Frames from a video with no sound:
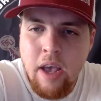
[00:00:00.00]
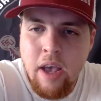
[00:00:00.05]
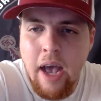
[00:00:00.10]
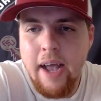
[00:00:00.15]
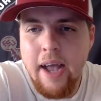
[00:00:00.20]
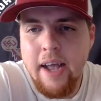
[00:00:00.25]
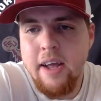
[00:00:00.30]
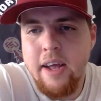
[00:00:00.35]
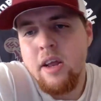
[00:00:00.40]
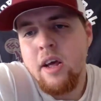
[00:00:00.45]

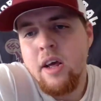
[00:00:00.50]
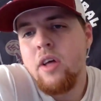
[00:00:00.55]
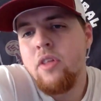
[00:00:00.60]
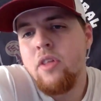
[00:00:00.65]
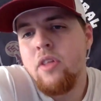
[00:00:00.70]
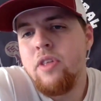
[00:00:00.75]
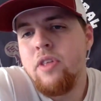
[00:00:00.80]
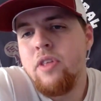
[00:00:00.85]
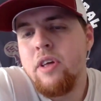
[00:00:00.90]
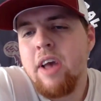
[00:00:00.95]
And
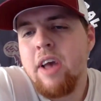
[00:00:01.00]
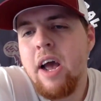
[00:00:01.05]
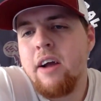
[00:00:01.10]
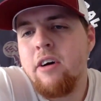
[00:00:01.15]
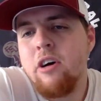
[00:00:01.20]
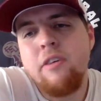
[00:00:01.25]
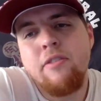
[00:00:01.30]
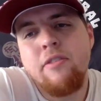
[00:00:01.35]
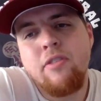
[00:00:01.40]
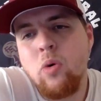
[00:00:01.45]
this kind
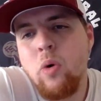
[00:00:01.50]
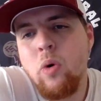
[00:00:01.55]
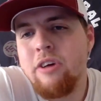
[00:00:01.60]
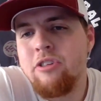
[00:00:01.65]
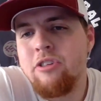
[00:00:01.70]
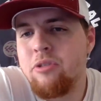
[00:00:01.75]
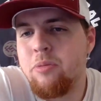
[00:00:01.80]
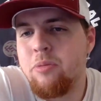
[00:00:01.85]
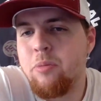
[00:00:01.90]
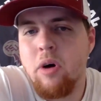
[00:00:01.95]
of leaves a
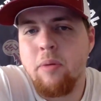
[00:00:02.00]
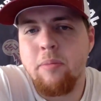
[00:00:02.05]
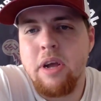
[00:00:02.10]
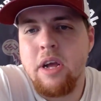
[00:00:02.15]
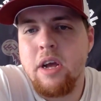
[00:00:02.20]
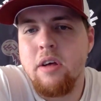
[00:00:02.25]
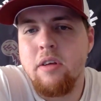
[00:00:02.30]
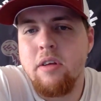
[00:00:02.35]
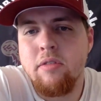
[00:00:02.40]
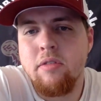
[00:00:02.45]
question mark,
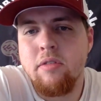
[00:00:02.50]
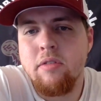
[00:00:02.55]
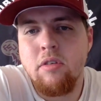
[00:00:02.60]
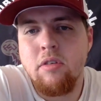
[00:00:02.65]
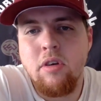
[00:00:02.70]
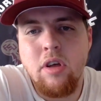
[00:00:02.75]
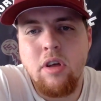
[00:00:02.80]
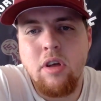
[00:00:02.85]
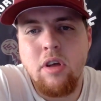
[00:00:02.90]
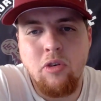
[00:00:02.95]

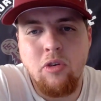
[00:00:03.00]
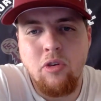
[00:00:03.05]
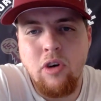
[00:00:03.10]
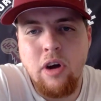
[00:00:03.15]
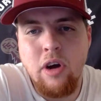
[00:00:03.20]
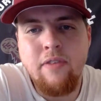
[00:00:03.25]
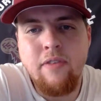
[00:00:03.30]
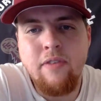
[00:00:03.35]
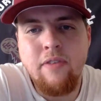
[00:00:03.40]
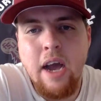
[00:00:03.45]
because you're
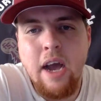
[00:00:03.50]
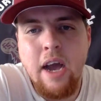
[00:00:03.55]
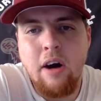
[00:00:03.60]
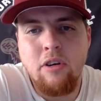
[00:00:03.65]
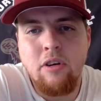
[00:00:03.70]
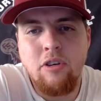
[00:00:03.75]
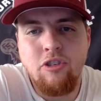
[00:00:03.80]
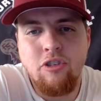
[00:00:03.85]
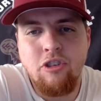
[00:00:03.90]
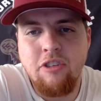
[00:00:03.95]
leaving
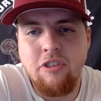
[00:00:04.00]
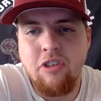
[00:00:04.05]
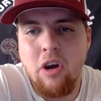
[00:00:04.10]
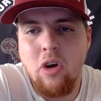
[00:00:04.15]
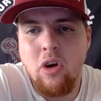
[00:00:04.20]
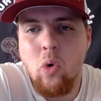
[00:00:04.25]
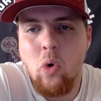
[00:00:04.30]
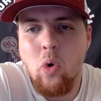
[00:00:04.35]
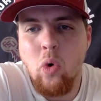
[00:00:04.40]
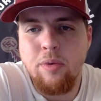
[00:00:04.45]
out
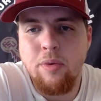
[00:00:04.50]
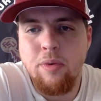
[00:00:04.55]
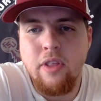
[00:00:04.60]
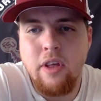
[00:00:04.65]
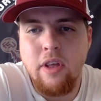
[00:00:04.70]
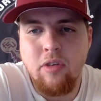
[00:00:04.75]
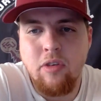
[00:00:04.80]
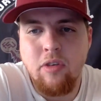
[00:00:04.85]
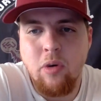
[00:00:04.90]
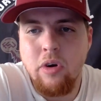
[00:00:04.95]
Jayshon Corbin
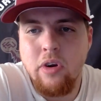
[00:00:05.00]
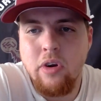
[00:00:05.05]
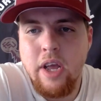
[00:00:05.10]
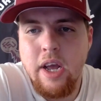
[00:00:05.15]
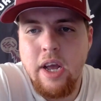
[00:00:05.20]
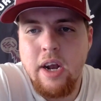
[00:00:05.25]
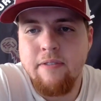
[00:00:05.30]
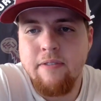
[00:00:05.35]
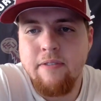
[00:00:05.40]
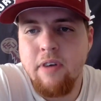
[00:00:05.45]
that's going to
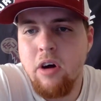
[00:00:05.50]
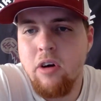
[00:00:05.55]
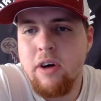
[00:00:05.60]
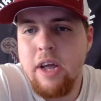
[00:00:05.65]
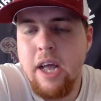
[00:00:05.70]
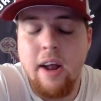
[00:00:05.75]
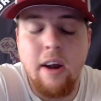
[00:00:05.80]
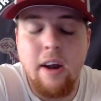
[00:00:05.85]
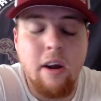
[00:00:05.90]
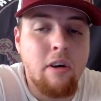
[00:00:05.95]
the NFL.
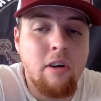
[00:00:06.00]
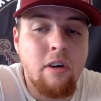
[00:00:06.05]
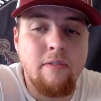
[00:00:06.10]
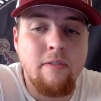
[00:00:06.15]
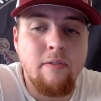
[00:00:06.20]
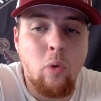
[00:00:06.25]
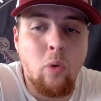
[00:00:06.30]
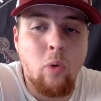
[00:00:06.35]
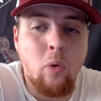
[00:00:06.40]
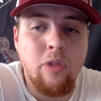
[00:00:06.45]
He had
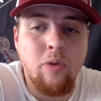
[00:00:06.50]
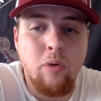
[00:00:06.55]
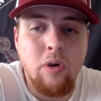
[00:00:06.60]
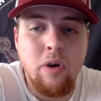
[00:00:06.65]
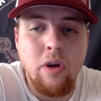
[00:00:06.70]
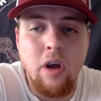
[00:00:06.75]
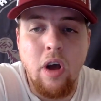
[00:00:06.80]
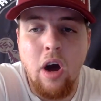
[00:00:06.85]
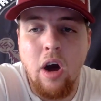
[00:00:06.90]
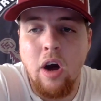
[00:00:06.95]

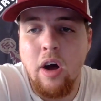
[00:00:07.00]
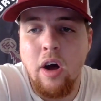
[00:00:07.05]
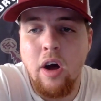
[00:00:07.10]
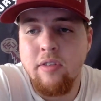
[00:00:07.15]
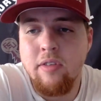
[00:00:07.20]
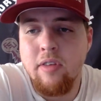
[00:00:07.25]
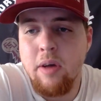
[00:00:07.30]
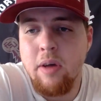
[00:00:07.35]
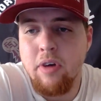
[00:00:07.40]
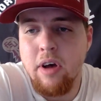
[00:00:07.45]
143
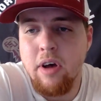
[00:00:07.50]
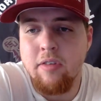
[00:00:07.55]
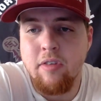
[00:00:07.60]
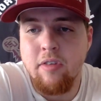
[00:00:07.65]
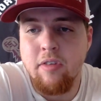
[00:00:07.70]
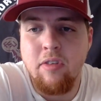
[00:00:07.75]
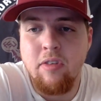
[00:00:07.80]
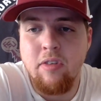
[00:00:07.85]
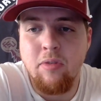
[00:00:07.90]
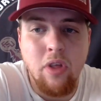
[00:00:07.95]
attempts last
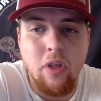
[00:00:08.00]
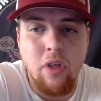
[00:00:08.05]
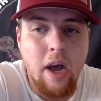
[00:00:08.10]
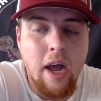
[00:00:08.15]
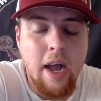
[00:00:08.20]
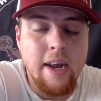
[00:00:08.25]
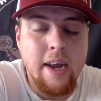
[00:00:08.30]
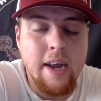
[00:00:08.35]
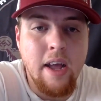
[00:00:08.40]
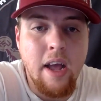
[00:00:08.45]
season with
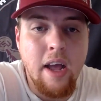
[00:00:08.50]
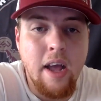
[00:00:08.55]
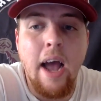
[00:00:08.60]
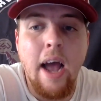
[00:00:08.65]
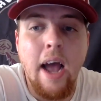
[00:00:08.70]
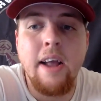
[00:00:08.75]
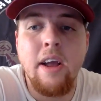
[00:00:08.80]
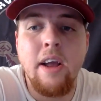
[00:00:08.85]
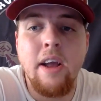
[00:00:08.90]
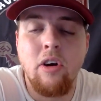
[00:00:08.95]

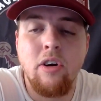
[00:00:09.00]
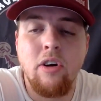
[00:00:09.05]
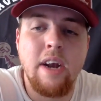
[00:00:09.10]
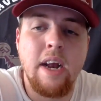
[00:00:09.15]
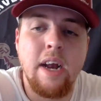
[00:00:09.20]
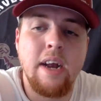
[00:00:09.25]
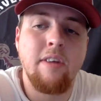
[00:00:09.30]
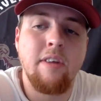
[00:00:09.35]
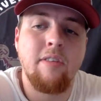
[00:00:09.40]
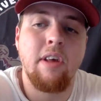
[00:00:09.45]

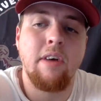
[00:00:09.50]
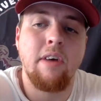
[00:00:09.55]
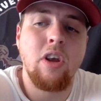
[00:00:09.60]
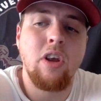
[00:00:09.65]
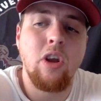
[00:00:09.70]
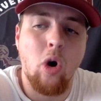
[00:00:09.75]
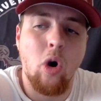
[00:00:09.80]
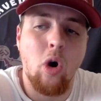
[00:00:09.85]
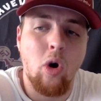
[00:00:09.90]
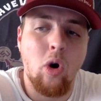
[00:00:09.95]
887
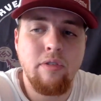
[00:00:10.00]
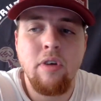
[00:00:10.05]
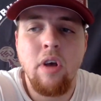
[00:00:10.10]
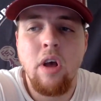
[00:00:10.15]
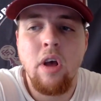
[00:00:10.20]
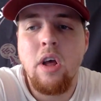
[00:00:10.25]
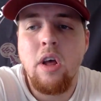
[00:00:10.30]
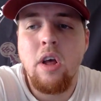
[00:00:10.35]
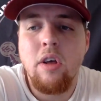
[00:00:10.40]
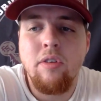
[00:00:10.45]
yards.
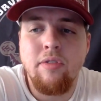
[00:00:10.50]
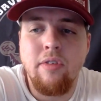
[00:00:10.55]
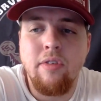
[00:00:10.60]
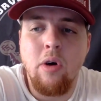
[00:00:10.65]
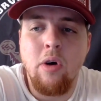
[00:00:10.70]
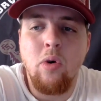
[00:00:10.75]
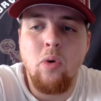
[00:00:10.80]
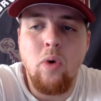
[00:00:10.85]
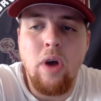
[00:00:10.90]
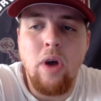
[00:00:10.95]

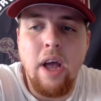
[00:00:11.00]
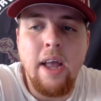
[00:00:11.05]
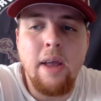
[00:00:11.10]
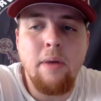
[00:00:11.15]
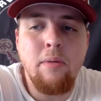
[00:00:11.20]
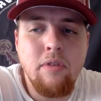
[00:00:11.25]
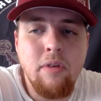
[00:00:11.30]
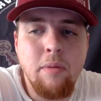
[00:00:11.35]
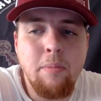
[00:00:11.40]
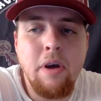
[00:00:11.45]
So
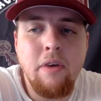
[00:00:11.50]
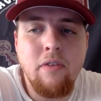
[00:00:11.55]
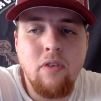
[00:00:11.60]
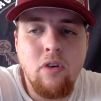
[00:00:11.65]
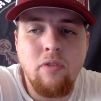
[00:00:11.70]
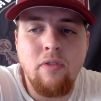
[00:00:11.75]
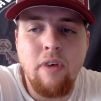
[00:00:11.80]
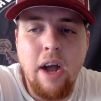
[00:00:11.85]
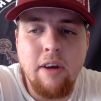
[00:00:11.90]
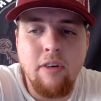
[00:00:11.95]
he was a
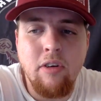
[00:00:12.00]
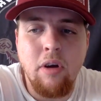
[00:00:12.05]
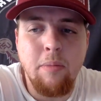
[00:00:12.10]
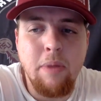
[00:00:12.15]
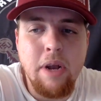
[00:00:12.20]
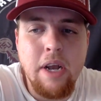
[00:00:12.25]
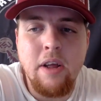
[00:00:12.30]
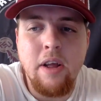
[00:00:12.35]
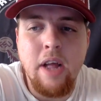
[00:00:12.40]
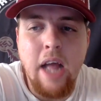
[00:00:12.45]
pivotal factor. I
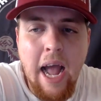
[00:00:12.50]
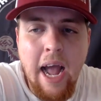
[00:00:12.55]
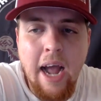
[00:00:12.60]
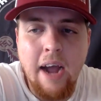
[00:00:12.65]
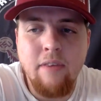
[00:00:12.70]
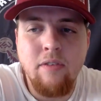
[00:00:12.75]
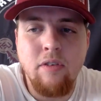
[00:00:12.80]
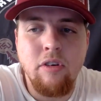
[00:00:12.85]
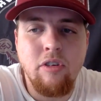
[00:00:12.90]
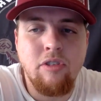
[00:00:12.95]
mean, he
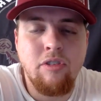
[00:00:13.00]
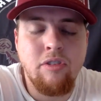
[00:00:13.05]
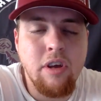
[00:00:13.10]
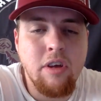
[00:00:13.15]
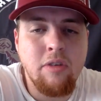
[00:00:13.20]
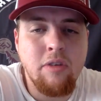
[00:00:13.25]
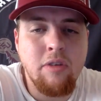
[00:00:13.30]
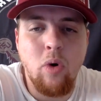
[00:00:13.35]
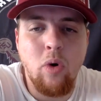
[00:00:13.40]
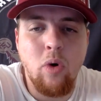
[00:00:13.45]
averaged
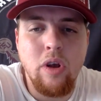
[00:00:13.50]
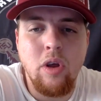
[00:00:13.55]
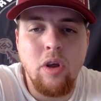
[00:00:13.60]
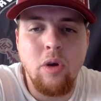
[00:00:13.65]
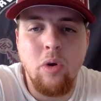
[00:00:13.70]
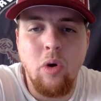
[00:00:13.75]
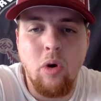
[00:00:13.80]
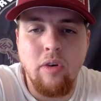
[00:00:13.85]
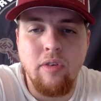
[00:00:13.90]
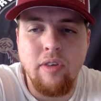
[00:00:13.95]
6.2
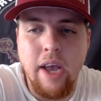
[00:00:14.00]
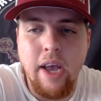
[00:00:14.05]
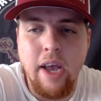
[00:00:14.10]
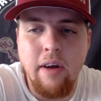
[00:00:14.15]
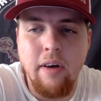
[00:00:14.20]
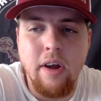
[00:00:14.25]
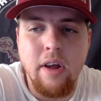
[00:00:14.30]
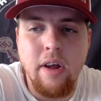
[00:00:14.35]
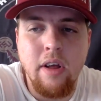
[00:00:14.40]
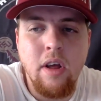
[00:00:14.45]
yards a
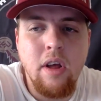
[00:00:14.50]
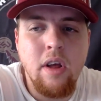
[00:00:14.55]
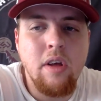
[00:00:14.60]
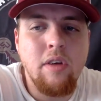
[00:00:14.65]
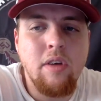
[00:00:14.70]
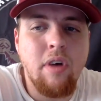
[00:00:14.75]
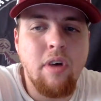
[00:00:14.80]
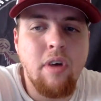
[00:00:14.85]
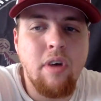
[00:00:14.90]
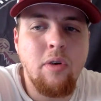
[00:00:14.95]
carry.
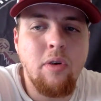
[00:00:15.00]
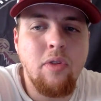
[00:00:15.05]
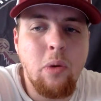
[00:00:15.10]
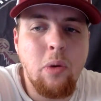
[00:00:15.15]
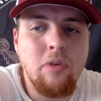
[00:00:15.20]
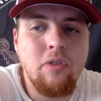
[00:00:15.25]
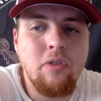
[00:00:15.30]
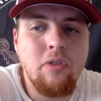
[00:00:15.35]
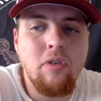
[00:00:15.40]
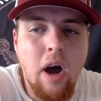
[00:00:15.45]
So there
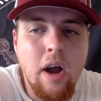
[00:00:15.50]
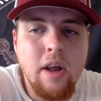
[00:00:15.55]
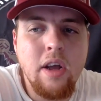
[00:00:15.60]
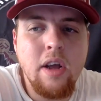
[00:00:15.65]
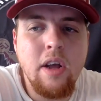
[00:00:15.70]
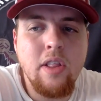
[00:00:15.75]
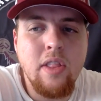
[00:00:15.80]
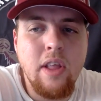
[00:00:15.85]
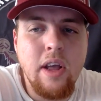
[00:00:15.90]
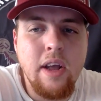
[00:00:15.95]
was a lot of
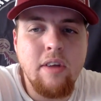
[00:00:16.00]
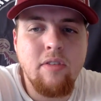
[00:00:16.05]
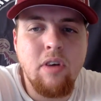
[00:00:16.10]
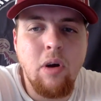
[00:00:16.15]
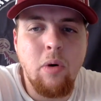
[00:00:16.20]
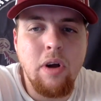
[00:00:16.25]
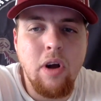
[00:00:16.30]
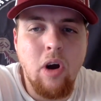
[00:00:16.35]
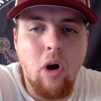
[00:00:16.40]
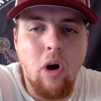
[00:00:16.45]
good things
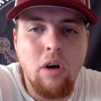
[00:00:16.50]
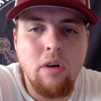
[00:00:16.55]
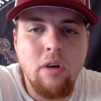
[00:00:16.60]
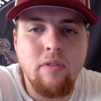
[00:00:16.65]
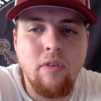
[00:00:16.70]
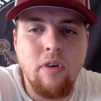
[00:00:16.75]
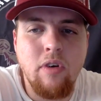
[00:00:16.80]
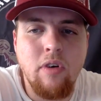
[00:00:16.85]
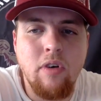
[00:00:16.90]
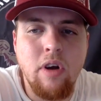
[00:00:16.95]
going
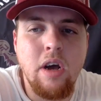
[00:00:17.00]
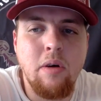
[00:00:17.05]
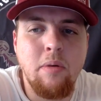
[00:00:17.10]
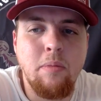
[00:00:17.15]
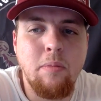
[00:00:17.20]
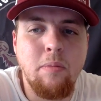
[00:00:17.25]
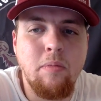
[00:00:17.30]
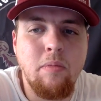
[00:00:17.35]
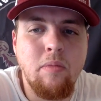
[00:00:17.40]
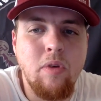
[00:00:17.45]
on for
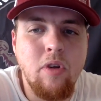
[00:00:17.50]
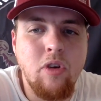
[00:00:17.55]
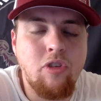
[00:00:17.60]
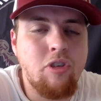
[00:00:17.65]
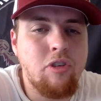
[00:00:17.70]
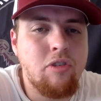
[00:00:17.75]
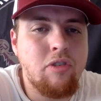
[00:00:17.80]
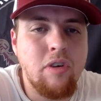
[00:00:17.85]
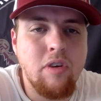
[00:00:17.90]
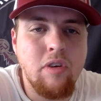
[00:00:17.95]
him
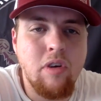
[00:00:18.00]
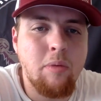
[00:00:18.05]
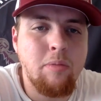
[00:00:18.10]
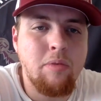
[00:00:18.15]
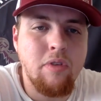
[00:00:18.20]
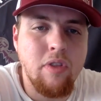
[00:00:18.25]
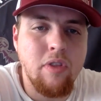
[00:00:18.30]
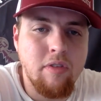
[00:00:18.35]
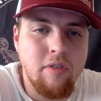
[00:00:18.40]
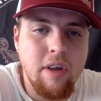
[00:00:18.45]
just in
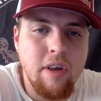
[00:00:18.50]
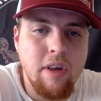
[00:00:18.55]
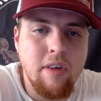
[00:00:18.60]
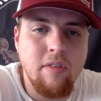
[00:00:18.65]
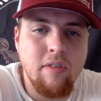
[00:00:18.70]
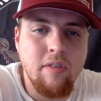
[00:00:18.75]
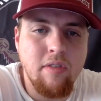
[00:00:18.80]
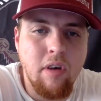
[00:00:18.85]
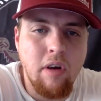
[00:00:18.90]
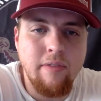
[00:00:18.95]
terms of the
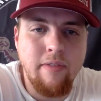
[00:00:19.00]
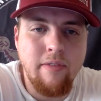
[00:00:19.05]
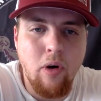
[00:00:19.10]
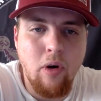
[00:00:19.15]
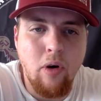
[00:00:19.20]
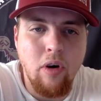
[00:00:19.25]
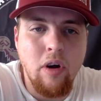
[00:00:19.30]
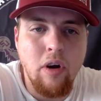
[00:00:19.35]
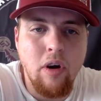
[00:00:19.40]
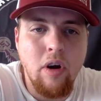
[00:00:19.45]
season so
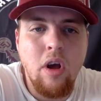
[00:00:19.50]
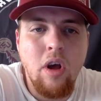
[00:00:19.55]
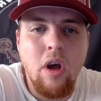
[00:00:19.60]
far.